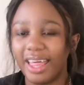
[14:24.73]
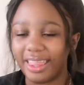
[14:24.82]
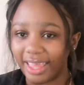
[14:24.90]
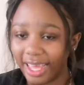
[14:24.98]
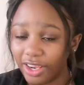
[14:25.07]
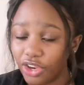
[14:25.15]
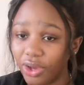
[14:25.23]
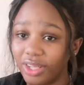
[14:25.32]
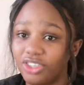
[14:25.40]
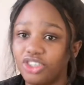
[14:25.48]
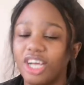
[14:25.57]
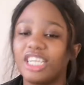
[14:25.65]
And then your
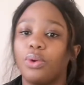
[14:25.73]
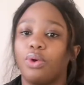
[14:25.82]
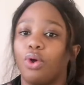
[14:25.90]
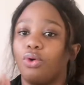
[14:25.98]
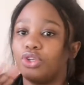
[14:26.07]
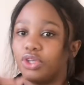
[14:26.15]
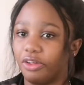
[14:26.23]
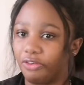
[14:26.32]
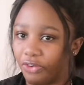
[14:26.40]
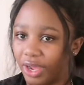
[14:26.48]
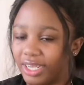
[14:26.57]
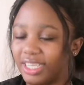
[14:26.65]
instructor will go to the
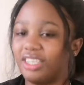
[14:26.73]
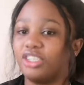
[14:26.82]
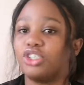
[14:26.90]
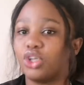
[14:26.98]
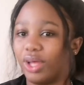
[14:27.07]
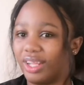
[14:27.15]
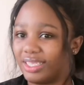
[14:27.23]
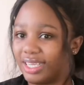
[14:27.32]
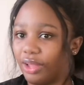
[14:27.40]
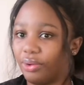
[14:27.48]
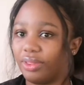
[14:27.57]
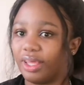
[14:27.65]
front and
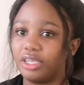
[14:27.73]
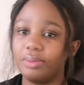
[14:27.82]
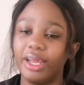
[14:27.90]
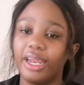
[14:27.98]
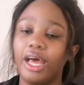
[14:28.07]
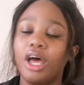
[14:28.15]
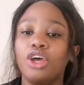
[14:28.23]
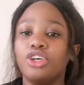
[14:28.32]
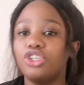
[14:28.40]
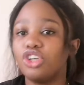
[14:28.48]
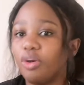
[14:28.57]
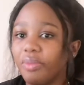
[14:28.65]
tell you that,
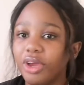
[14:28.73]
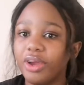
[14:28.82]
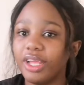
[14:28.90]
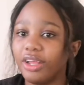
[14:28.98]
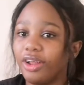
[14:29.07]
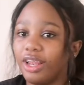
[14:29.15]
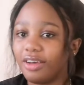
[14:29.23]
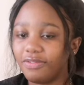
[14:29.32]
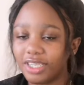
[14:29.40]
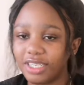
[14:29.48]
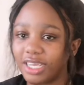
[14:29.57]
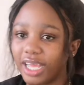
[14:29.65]
show me your
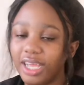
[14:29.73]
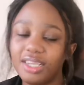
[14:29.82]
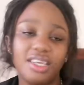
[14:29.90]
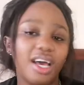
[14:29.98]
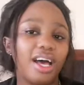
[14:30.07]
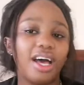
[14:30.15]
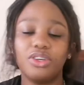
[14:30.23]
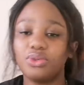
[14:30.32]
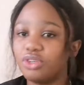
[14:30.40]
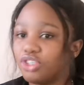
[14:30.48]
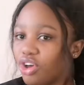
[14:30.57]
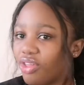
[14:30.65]
left indicator,
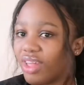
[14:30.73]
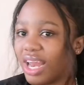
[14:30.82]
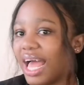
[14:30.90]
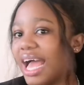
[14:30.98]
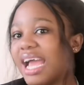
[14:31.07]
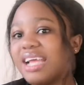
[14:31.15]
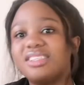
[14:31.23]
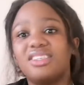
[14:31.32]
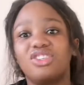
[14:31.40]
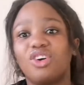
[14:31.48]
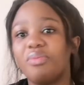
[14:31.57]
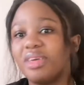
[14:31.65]
switch on the
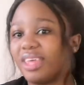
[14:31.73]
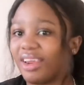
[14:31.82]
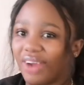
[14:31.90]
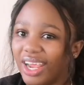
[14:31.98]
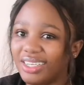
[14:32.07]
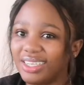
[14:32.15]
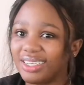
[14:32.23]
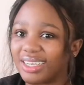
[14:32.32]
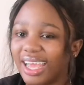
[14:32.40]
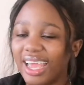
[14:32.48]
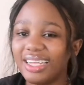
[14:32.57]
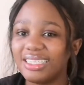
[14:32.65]
lights, show me the right
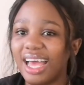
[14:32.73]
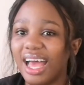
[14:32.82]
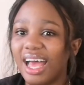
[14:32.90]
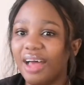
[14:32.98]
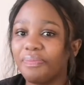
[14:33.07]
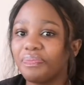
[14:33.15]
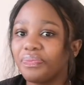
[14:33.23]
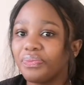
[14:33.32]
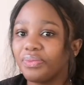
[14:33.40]
indicator,